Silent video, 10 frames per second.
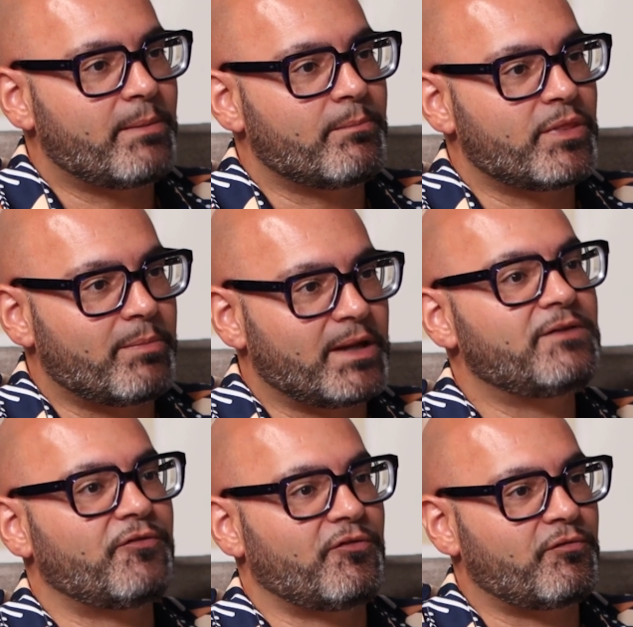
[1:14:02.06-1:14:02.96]
in the
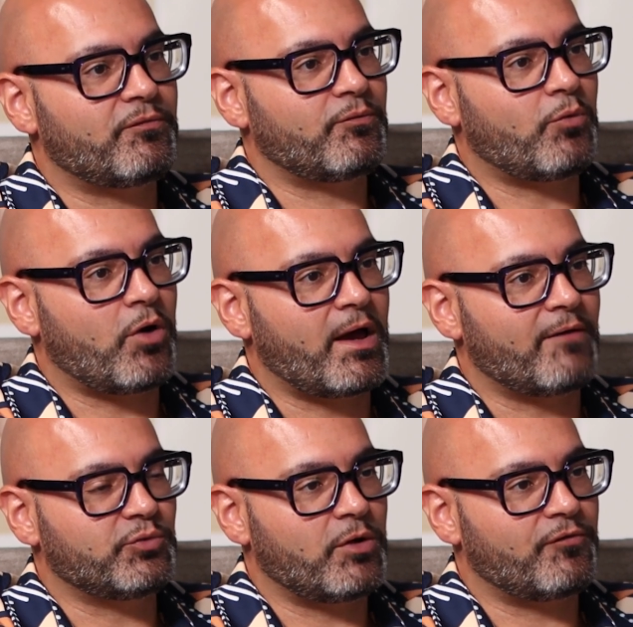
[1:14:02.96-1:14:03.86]
belief of what I have
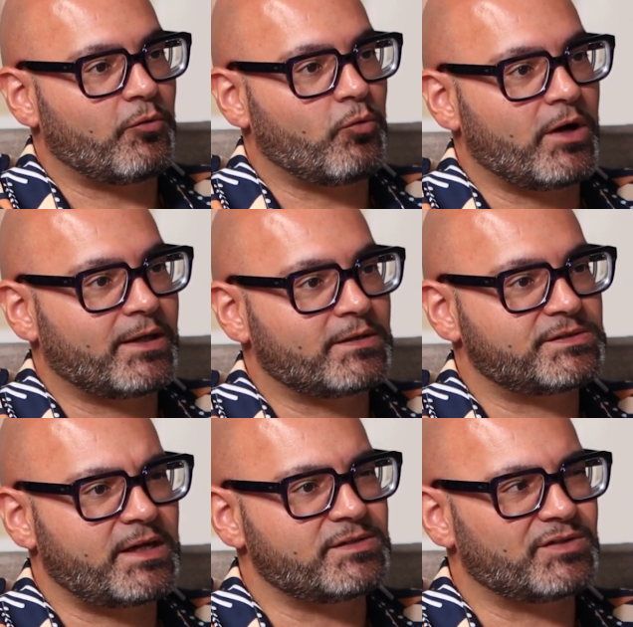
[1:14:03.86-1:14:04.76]
to offer and what I can
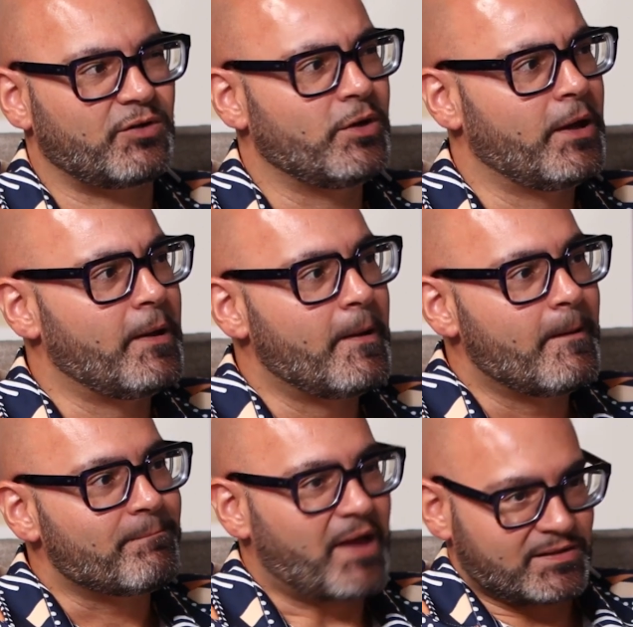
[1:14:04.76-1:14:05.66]
say. So
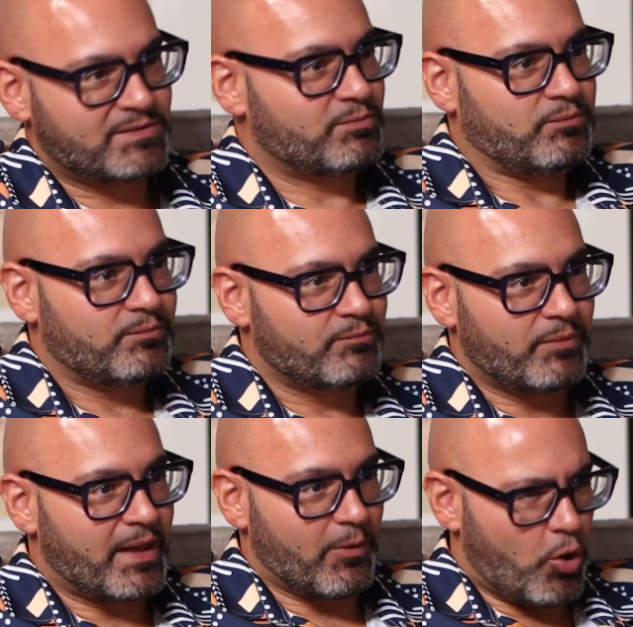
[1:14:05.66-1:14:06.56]
that's
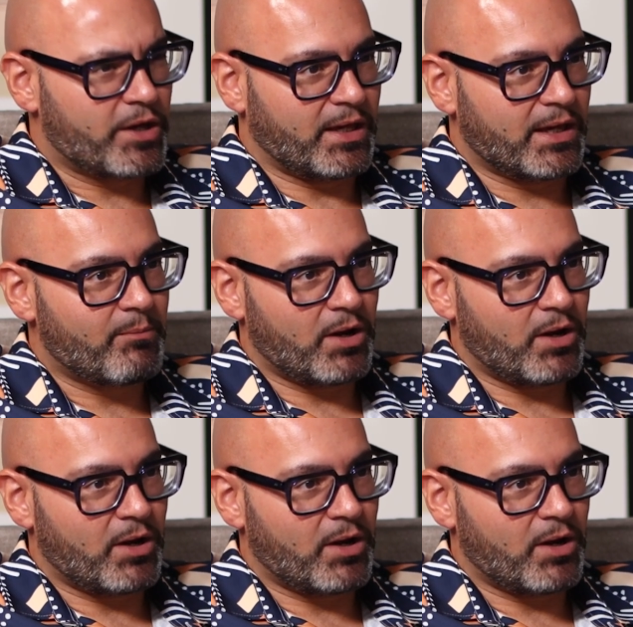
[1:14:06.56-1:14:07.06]
it working in